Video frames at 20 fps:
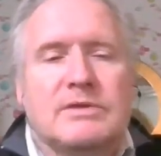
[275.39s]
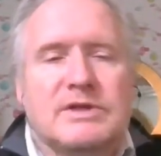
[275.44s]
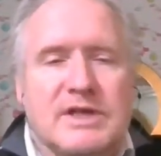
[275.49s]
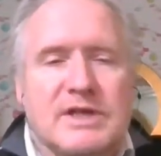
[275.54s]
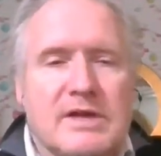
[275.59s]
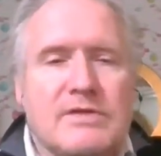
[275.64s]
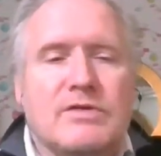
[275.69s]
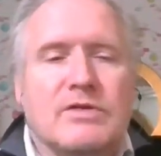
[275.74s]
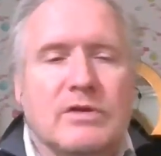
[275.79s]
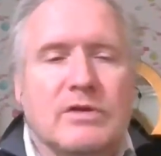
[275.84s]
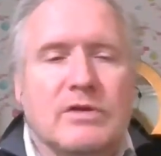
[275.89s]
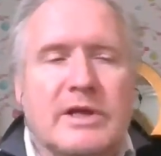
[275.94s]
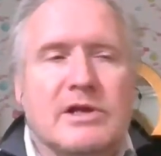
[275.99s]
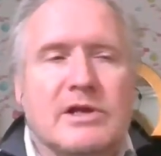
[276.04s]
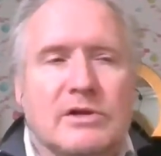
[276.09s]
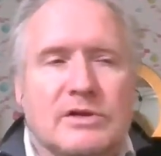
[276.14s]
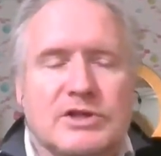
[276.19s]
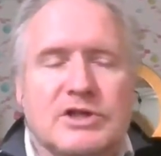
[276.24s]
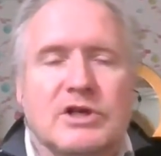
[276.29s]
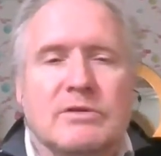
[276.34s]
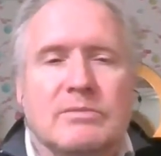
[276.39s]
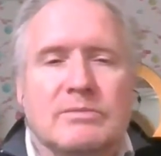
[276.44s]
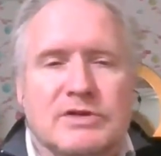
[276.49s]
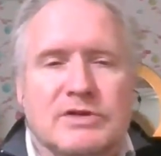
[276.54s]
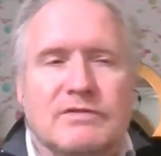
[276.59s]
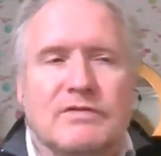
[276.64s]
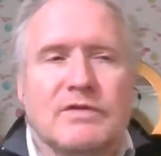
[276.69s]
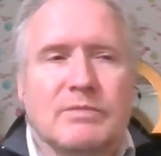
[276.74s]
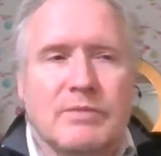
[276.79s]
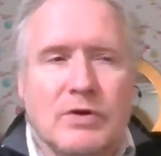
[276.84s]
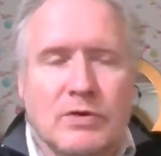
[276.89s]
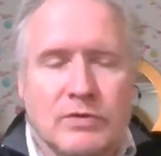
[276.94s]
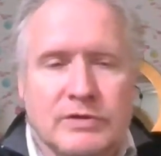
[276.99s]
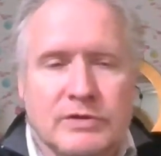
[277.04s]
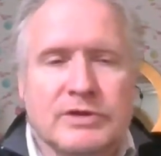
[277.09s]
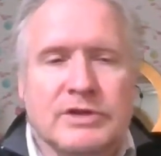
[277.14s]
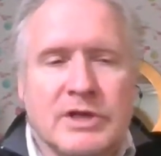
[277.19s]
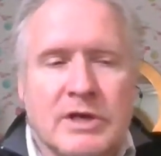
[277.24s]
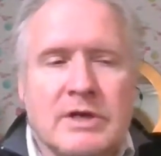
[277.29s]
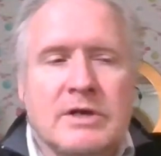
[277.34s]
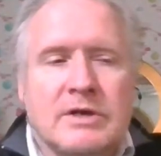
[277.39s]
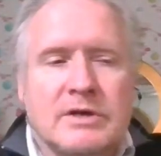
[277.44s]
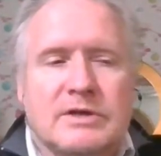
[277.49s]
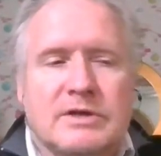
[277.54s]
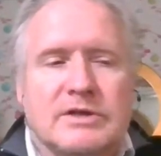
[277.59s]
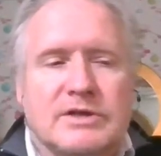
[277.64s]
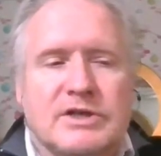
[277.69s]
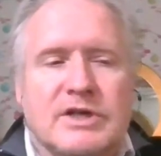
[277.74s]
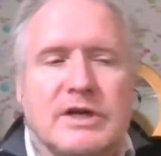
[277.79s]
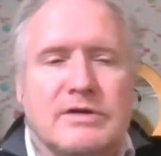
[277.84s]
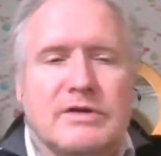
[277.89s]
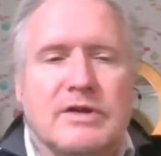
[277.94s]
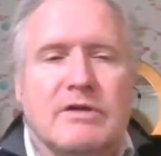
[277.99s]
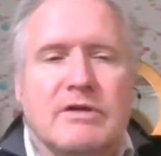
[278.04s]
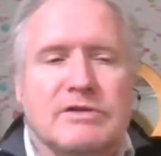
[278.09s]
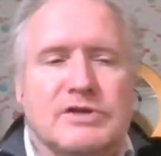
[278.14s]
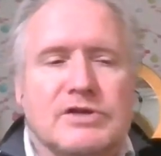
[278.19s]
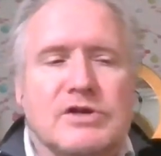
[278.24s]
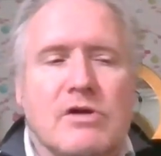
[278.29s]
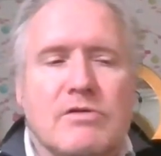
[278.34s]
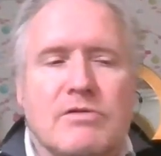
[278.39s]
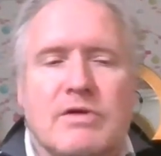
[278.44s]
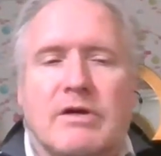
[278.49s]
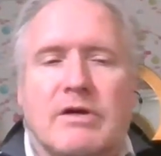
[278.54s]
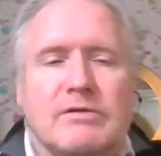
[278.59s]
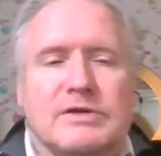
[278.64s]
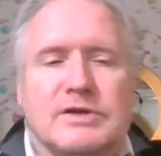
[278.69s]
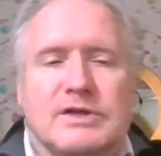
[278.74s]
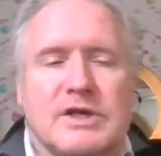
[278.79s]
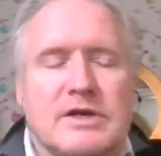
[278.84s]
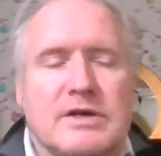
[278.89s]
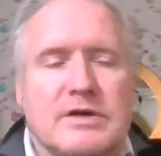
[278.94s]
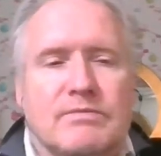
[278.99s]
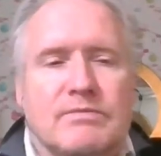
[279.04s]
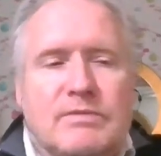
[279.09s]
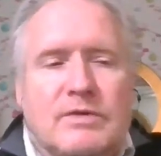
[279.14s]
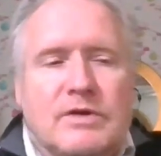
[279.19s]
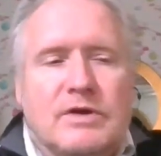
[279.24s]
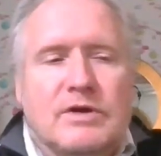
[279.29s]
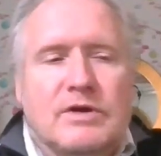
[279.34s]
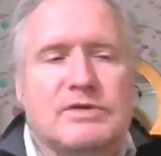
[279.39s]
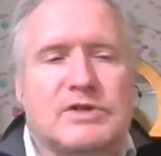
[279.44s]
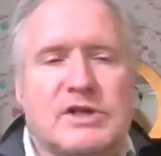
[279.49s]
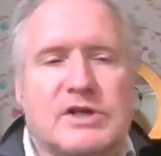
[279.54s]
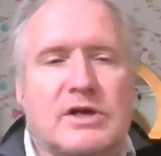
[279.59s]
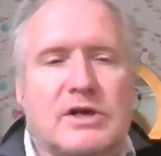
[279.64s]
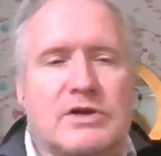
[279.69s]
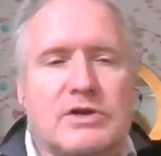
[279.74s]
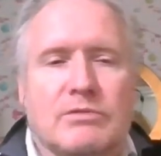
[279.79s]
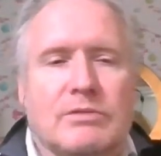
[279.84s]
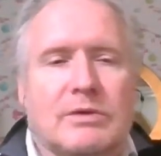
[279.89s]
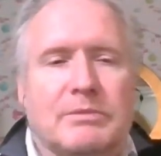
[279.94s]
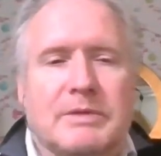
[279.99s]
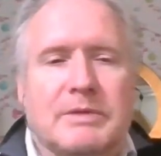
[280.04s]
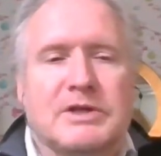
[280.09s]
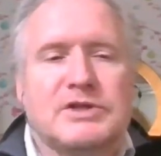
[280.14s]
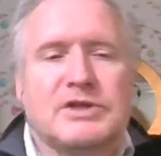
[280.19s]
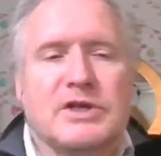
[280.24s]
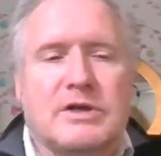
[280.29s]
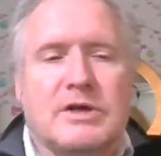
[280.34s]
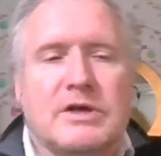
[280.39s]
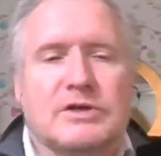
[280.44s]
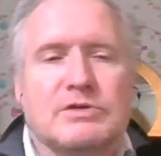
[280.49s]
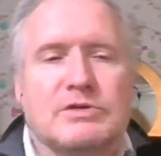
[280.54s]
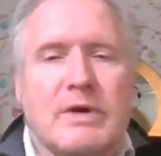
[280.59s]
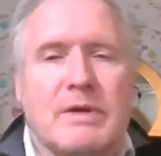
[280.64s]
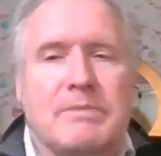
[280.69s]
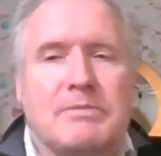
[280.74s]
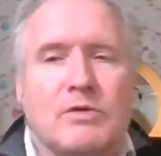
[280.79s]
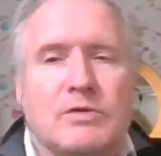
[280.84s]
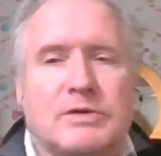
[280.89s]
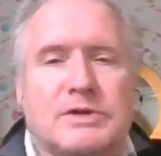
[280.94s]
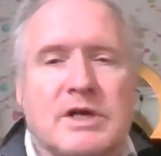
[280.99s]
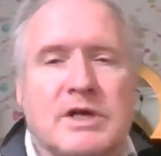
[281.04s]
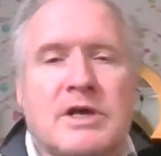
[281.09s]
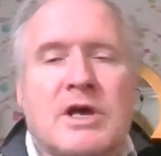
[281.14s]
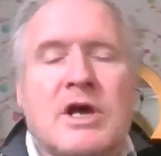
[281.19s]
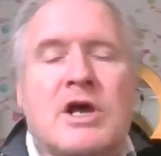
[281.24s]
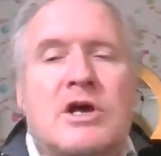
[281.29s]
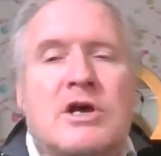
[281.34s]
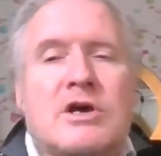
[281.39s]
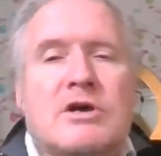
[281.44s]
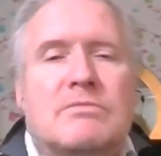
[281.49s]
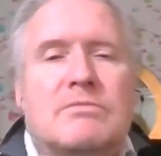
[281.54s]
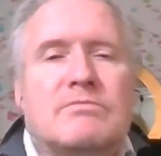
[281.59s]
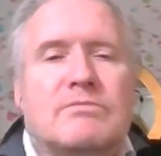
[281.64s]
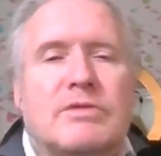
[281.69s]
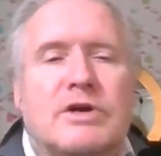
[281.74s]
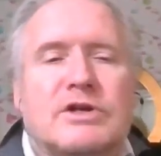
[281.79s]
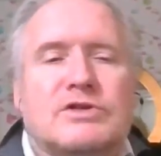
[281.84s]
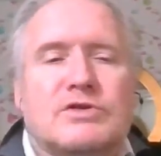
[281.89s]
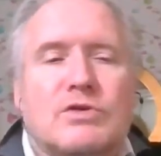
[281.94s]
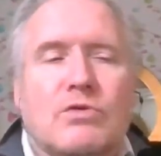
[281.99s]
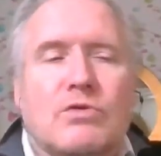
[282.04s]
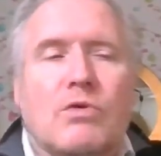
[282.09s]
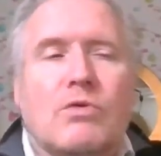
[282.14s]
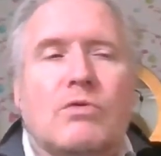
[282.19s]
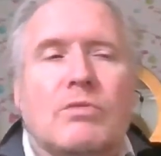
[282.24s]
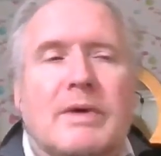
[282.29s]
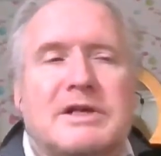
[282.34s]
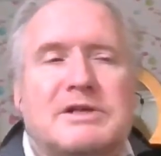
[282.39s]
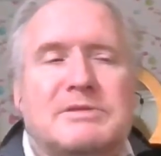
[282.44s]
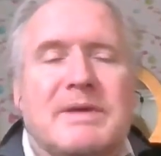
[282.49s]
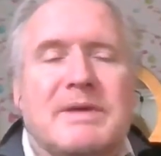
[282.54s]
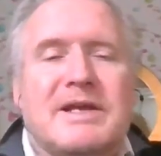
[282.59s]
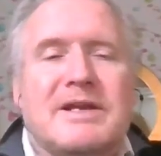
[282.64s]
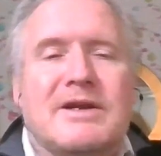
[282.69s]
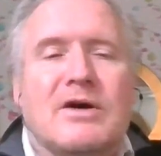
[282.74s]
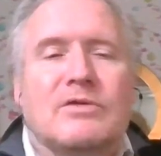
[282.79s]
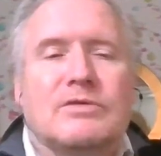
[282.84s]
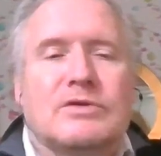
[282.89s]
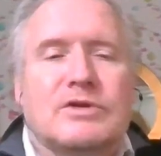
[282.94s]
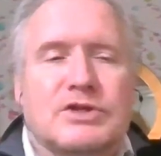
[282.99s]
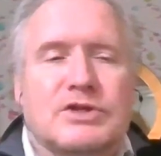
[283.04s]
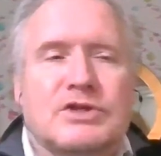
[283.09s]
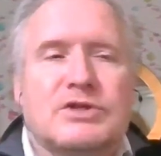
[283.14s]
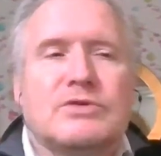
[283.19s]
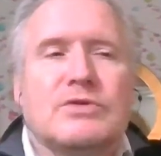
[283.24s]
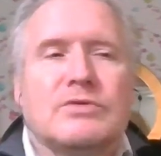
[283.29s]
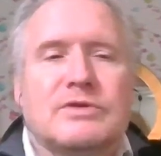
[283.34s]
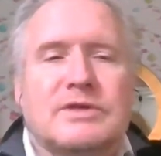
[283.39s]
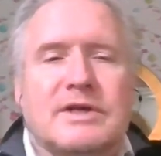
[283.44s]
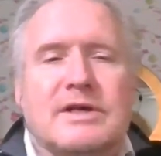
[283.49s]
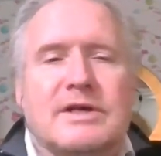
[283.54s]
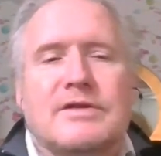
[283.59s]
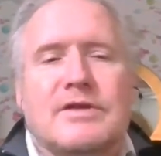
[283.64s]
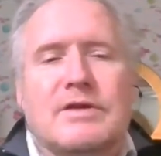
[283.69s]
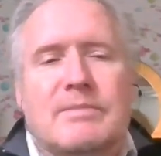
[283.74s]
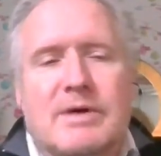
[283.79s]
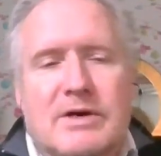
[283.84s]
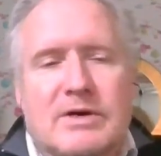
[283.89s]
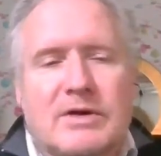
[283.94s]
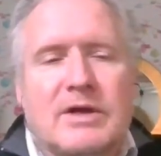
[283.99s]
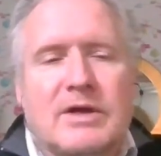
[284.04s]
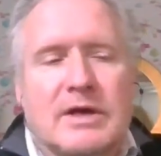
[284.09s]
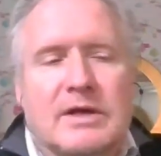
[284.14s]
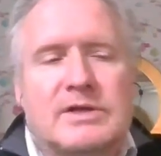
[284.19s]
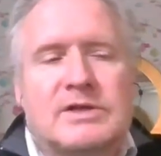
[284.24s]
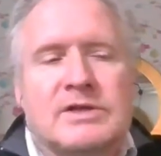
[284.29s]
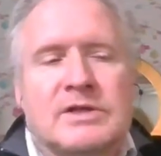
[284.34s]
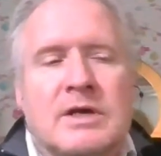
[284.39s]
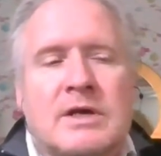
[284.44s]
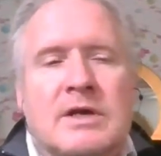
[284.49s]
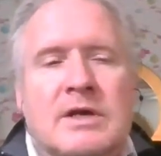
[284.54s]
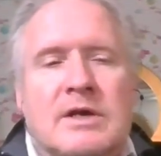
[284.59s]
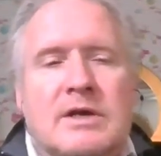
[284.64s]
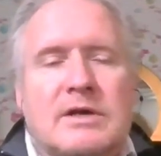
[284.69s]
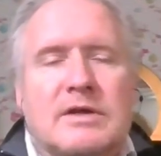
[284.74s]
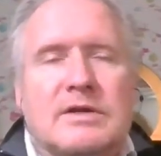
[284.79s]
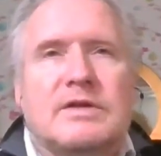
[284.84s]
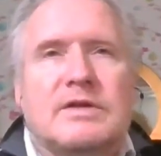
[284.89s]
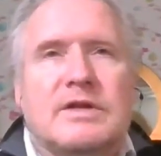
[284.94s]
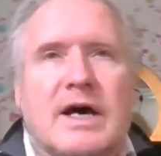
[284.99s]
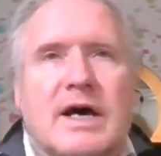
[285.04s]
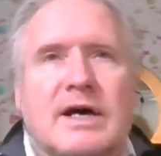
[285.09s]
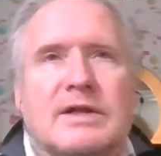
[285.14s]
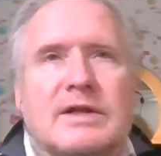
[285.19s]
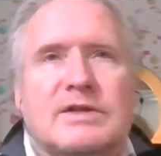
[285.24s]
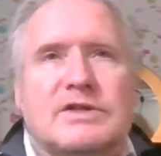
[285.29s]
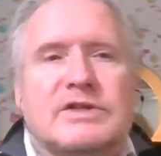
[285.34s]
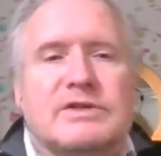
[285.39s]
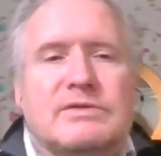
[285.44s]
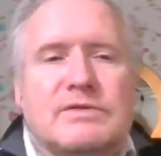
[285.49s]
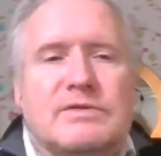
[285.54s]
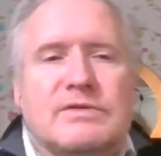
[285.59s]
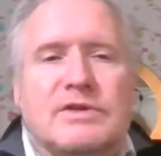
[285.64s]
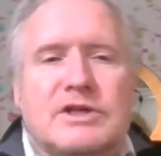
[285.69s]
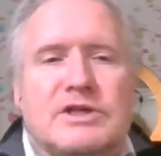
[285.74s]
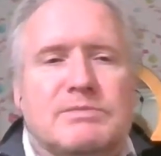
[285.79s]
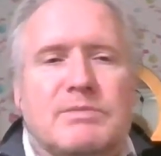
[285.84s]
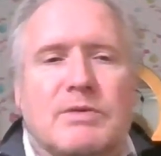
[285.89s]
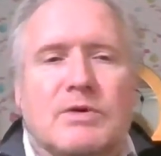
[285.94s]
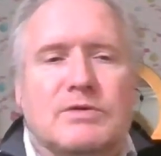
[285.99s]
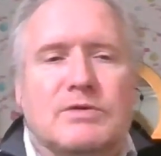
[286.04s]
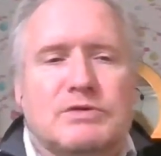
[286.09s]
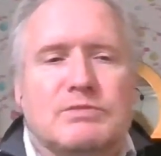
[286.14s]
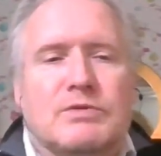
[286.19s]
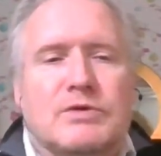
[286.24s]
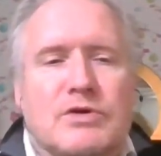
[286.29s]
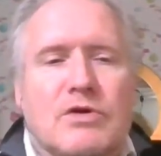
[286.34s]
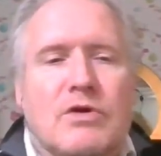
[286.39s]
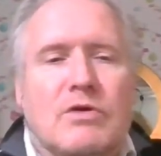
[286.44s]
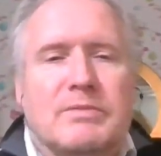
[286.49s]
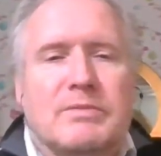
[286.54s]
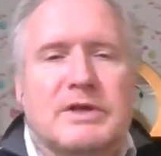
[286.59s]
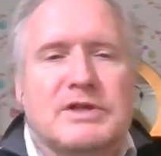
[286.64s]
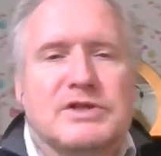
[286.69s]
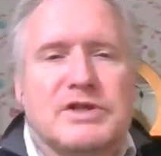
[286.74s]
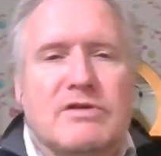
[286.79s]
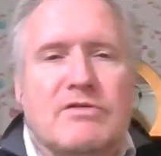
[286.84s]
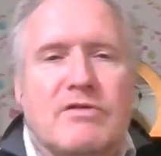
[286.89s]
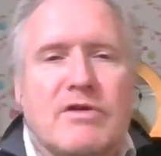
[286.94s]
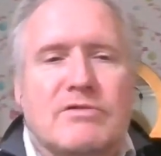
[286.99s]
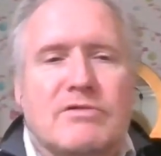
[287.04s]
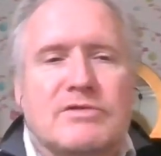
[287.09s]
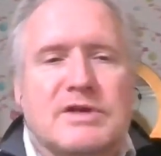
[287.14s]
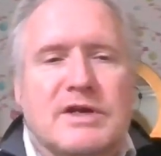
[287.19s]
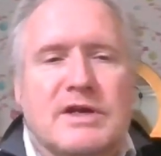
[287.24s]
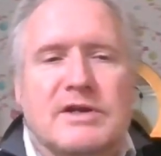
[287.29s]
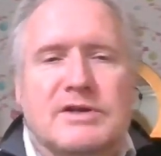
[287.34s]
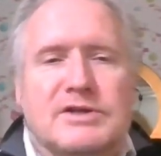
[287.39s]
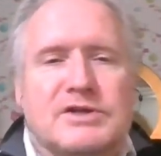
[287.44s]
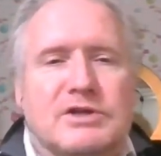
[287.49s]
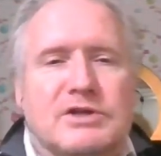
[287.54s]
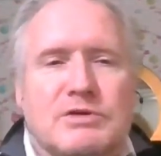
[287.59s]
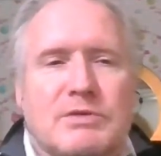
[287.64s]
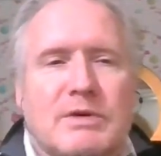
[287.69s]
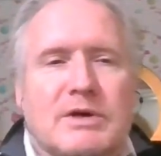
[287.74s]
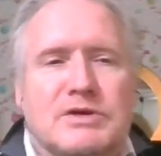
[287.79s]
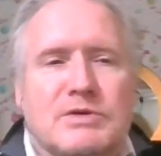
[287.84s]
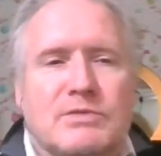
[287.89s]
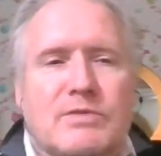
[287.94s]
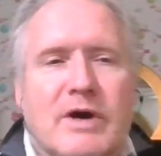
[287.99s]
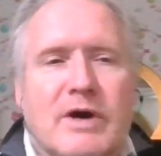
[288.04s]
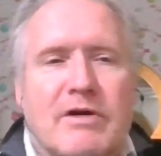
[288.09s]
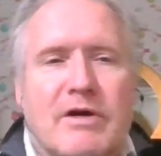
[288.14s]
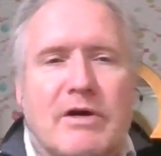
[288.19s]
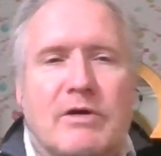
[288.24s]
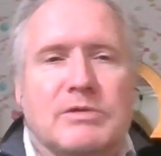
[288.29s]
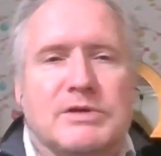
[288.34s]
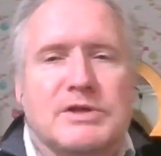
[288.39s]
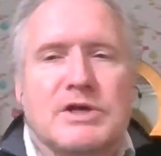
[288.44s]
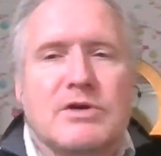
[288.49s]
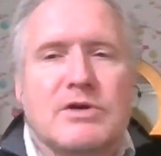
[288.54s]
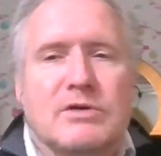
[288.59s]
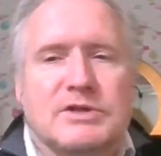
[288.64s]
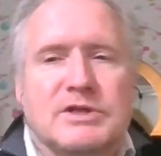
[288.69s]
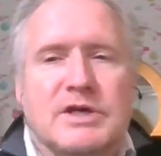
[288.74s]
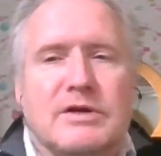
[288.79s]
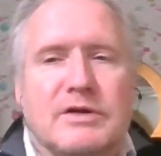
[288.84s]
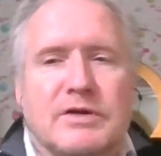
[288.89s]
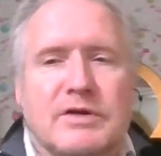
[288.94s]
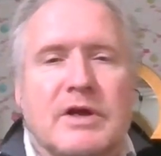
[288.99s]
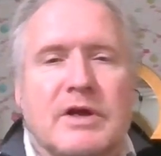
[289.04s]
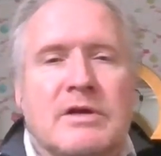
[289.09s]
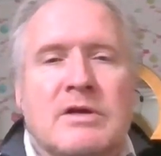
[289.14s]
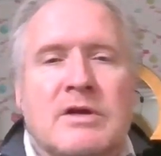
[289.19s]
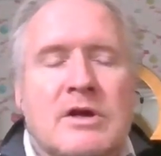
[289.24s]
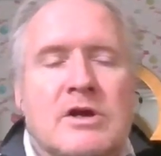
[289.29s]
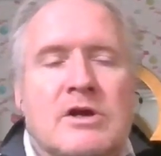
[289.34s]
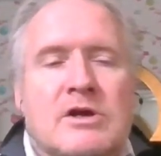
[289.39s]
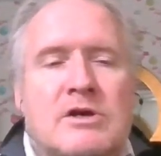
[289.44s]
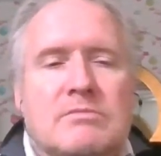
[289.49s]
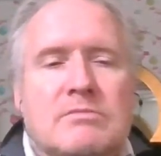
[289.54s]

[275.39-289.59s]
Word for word: It was in the legal terms of the bond, saying there is no guarantee that uh, you will be senior to equity, but it's always been understood in the markets that these bonds would not be zeroed in a situation where equity got anything.